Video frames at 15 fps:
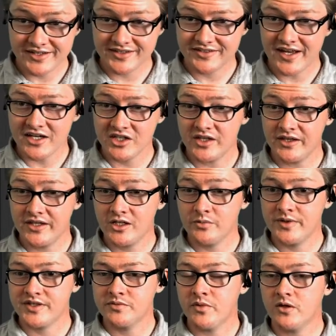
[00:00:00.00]
It's actually a little bit
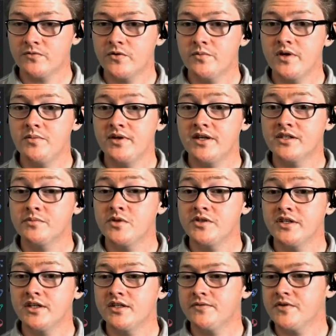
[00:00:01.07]
small for me because I'm using
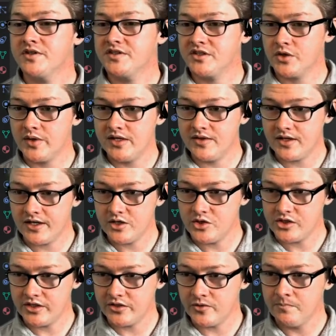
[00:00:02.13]
a different screen than I
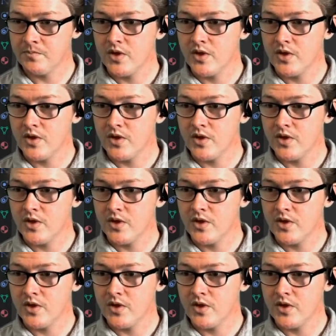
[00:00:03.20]
usually do.